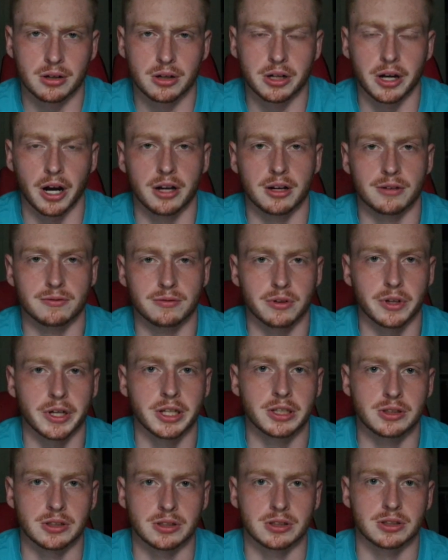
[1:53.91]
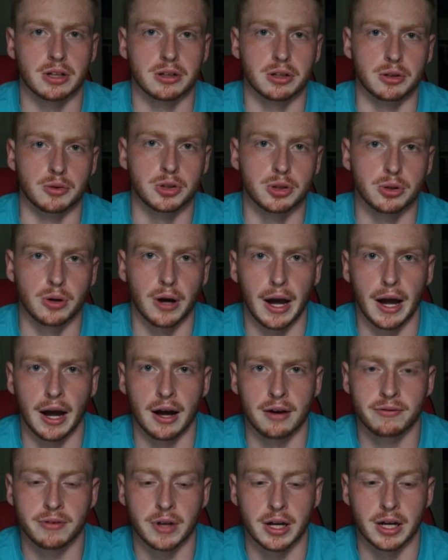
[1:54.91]
kind of license that you do
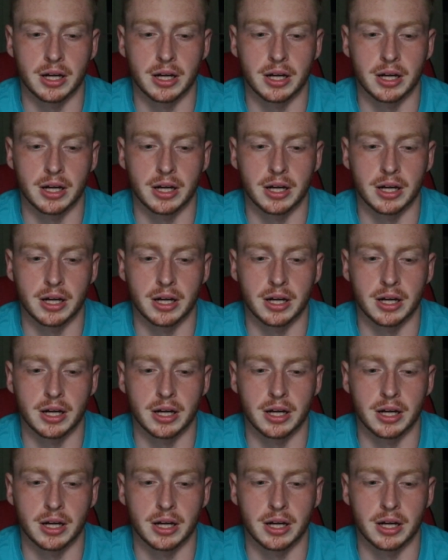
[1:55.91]
have,